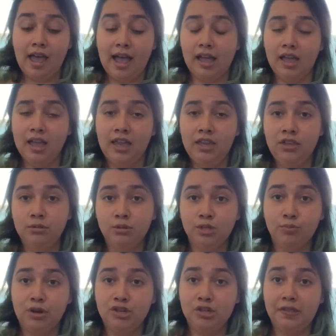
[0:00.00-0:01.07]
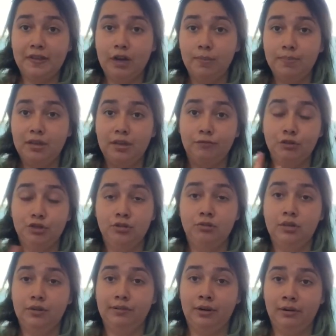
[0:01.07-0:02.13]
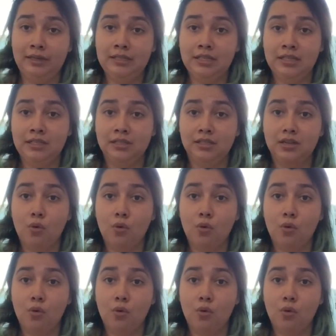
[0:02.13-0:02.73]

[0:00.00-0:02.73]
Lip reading: I use pressure therapy for two different reasons.